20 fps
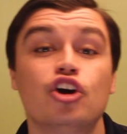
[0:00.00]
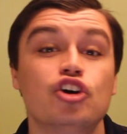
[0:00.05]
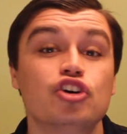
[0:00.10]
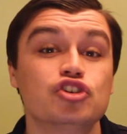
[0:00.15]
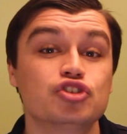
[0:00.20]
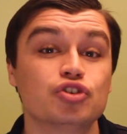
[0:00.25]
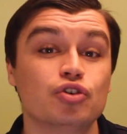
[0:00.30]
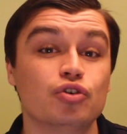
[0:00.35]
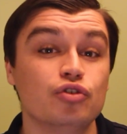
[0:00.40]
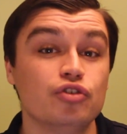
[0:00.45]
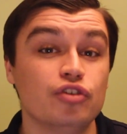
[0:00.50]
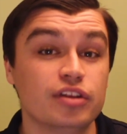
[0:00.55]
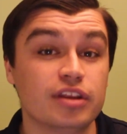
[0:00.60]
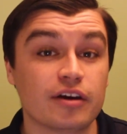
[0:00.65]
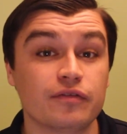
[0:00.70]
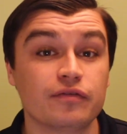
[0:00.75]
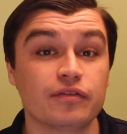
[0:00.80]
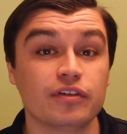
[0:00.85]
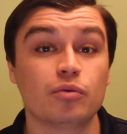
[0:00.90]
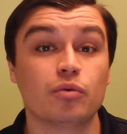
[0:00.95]
So you
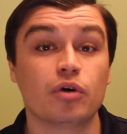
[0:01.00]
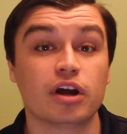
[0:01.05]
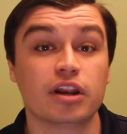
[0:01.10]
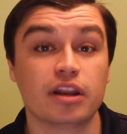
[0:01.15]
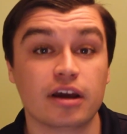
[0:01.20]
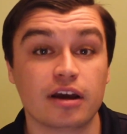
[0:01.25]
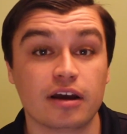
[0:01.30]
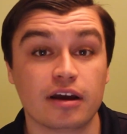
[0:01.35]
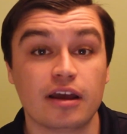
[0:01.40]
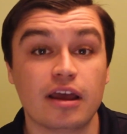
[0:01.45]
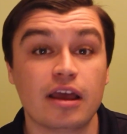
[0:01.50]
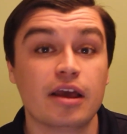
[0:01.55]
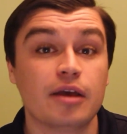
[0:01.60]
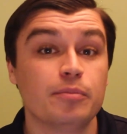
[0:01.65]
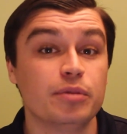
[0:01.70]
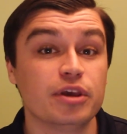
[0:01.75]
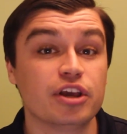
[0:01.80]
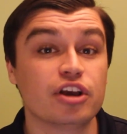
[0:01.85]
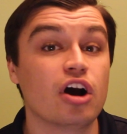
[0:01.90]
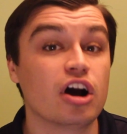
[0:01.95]
definitely want to
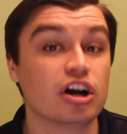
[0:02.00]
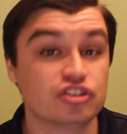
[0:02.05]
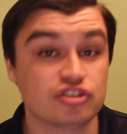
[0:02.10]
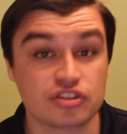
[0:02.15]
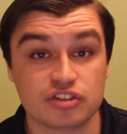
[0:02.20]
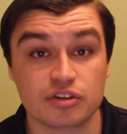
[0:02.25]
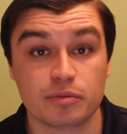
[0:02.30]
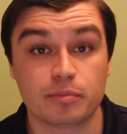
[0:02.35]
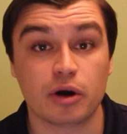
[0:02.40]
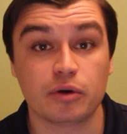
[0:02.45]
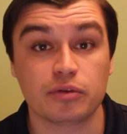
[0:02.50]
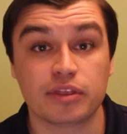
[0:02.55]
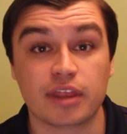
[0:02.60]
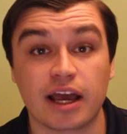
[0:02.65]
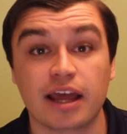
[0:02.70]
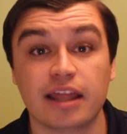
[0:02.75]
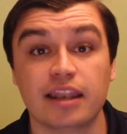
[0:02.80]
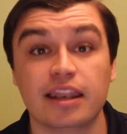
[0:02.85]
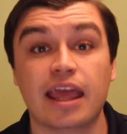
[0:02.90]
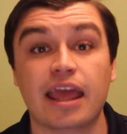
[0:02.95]
be conscious about
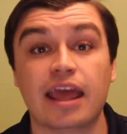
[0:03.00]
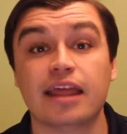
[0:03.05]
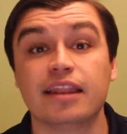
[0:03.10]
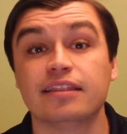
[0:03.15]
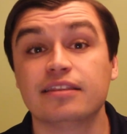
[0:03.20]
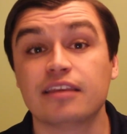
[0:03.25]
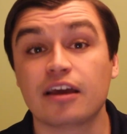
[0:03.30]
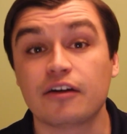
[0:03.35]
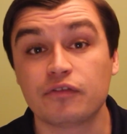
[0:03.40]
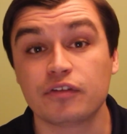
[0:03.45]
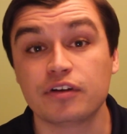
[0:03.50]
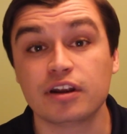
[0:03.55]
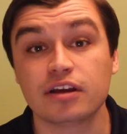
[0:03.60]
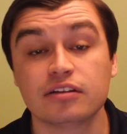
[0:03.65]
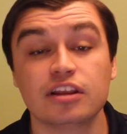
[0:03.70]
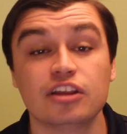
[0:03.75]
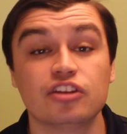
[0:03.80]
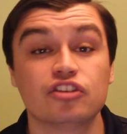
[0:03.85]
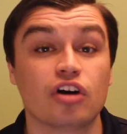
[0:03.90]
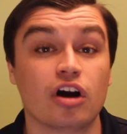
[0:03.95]
that, and
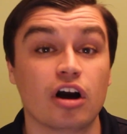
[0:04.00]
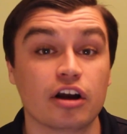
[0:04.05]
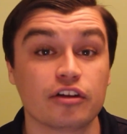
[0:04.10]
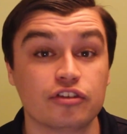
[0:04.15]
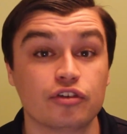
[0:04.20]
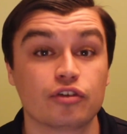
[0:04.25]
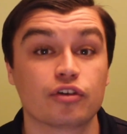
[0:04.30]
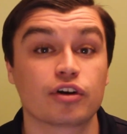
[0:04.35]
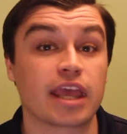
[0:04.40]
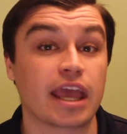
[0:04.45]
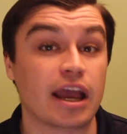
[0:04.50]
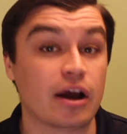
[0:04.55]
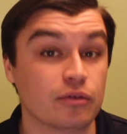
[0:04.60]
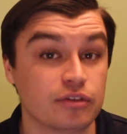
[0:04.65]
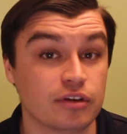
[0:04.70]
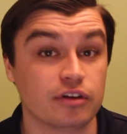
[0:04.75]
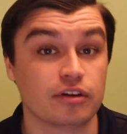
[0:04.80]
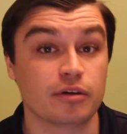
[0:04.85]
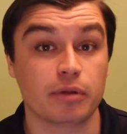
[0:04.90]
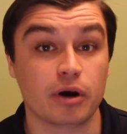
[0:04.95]
definitely talk to your
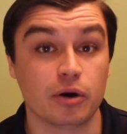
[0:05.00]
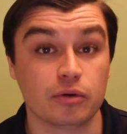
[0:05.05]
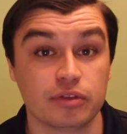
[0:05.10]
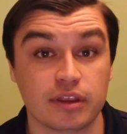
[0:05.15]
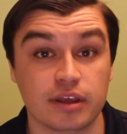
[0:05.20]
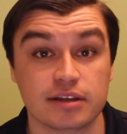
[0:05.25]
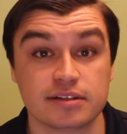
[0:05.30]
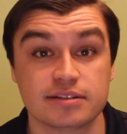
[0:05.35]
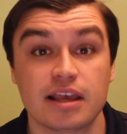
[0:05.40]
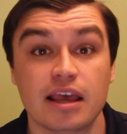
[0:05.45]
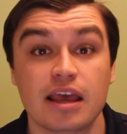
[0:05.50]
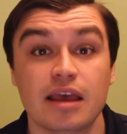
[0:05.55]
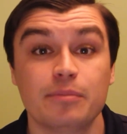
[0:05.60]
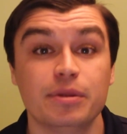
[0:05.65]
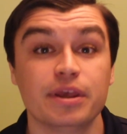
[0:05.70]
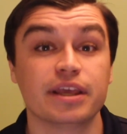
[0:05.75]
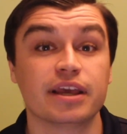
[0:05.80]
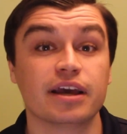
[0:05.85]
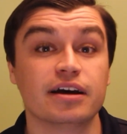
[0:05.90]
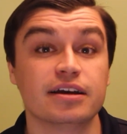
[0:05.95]
accountant about this,
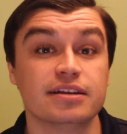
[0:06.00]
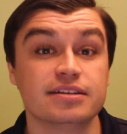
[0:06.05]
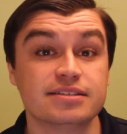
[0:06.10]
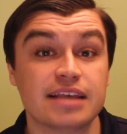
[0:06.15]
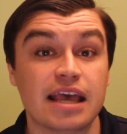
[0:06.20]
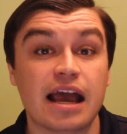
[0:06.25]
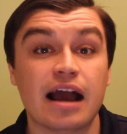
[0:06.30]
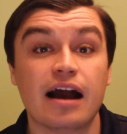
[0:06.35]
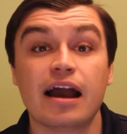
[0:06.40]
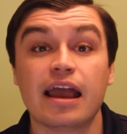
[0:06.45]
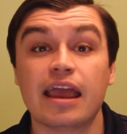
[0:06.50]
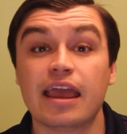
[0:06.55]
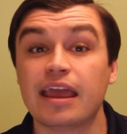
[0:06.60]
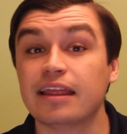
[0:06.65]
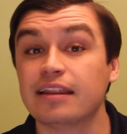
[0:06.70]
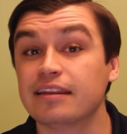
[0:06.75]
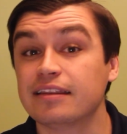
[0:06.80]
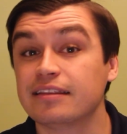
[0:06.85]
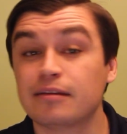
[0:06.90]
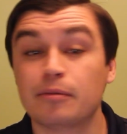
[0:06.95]
because
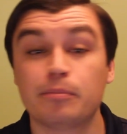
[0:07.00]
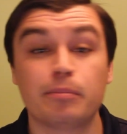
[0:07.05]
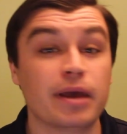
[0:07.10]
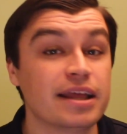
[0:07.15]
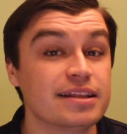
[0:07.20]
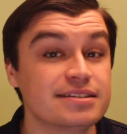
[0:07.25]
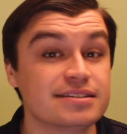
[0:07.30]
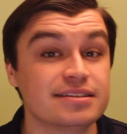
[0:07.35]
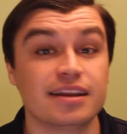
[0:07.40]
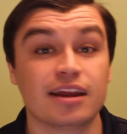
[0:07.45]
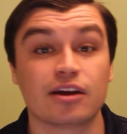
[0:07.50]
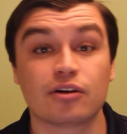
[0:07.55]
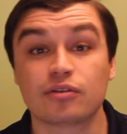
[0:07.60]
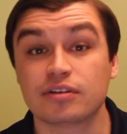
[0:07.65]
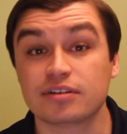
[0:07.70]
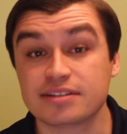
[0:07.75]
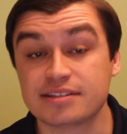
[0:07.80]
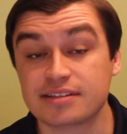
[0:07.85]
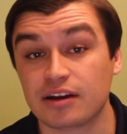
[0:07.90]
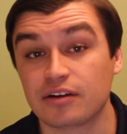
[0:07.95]
it depends scenario
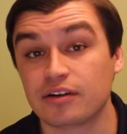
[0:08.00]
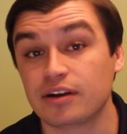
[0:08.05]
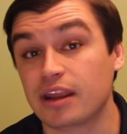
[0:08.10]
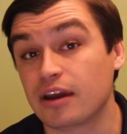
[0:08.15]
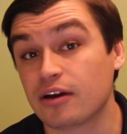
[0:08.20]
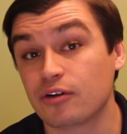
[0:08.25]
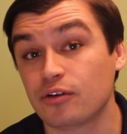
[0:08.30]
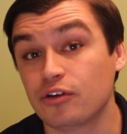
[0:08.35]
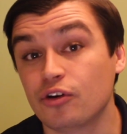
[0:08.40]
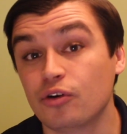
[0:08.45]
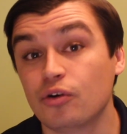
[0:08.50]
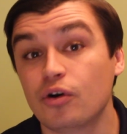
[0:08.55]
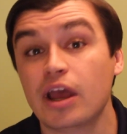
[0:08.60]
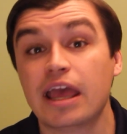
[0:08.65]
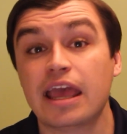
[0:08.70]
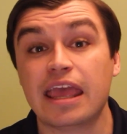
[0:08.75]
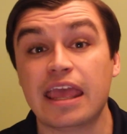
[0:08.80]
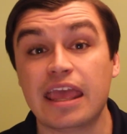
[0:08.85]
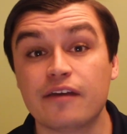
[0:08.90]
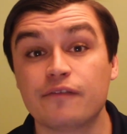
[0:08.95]
to scenario
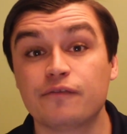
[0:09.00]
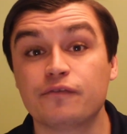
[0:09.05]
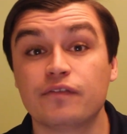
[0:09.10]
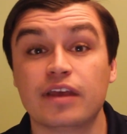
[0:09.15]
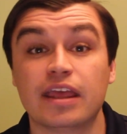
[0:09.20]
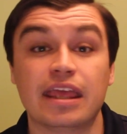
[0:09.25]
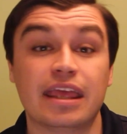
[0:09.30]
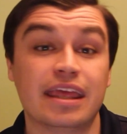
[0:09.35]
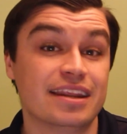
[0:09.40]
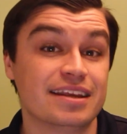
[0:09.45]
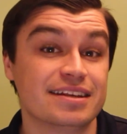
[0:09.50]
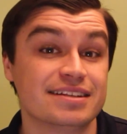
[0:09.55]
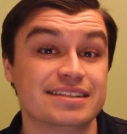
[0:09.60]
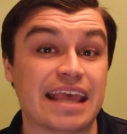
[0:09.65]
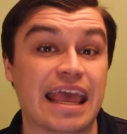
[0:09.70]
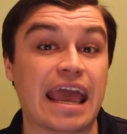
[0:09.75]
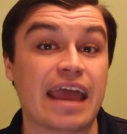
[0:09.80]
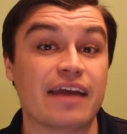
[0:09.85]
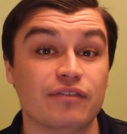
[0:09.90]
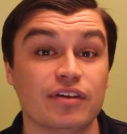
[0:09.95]
if it is
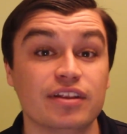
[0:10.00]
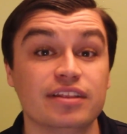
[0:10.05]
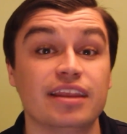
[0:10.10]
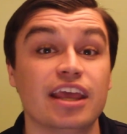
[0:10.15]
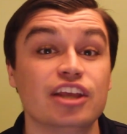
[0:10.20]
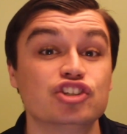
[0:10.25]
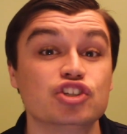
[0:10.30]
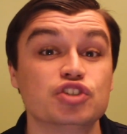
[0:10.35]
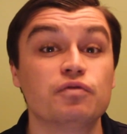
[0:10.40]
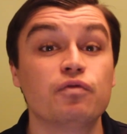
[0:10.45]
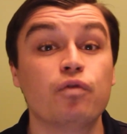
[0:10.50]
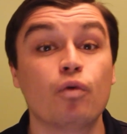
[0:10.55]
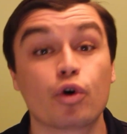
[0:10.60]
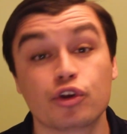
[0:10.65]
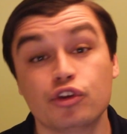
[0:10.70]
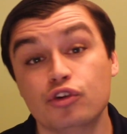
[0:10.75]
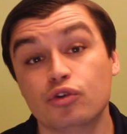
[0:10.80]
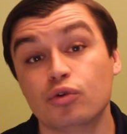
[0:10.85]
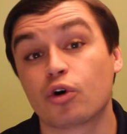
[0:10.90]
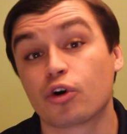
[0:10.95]
advantageous for
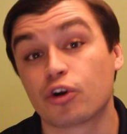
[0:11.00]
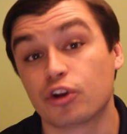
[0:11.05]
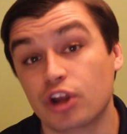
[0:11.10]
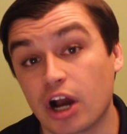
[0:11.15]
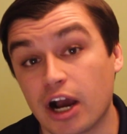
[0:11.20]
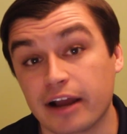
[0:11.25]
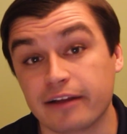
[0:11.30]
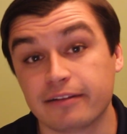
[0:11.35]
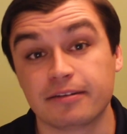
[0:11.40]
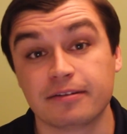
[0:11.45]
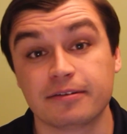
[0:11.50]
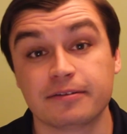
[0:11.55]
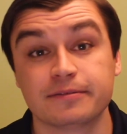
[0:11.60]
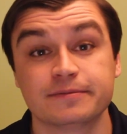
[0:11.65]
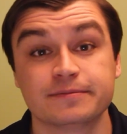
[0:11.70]
you or not.